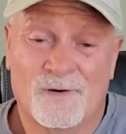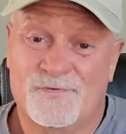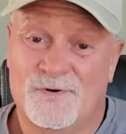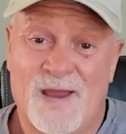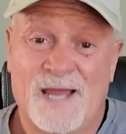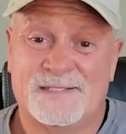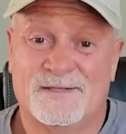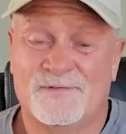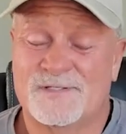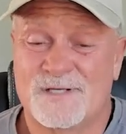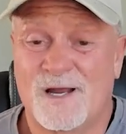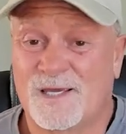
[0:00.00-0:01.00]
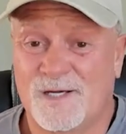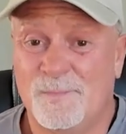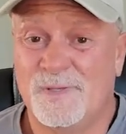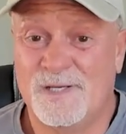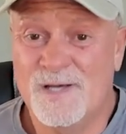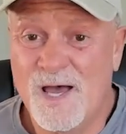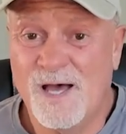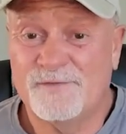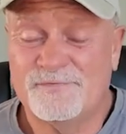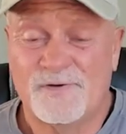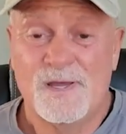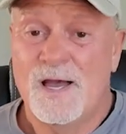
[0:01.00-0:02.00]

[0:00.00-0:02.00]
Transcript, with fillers: If you're active, it's not going to be enough.